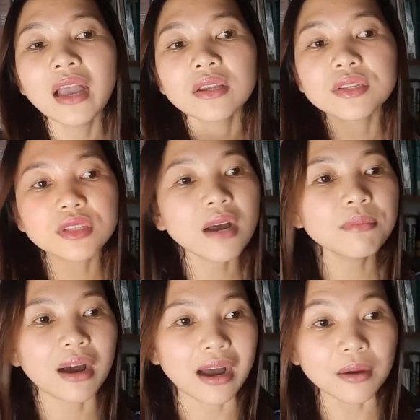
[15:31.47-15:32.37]
To
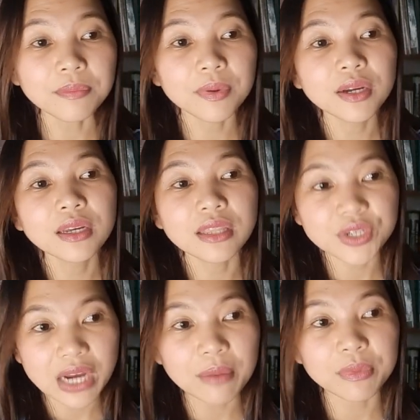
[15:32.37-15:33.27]
sum up, the
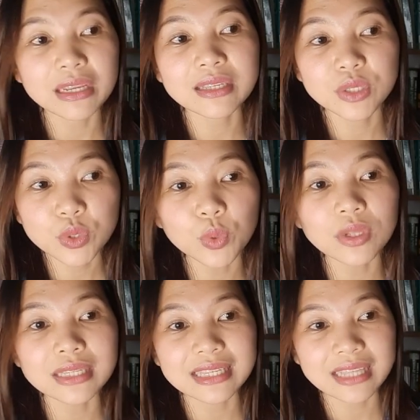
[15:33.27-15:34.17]
Japanese school
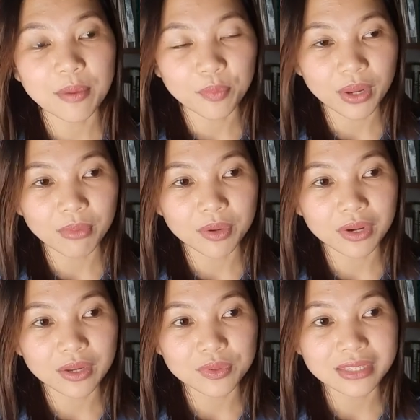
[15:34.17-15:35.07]
system
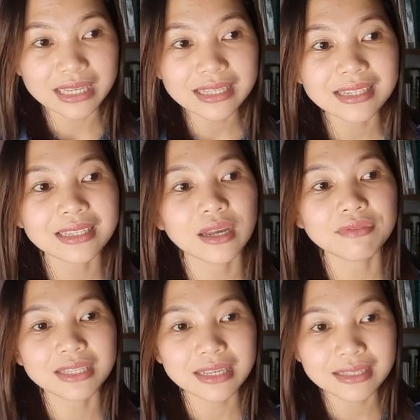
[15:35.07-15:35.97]
primarily consists of
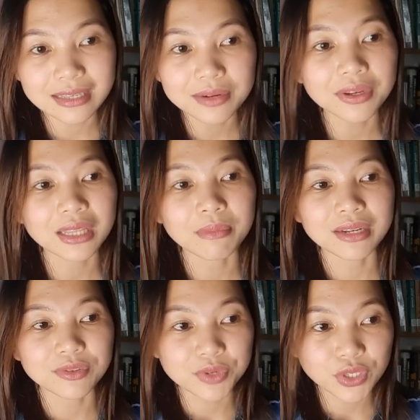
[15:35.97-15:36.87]
6-year
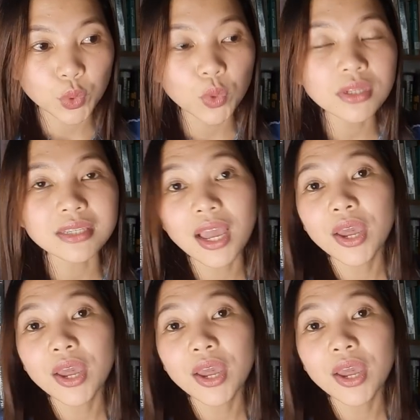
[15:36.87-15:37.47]
elementary schools,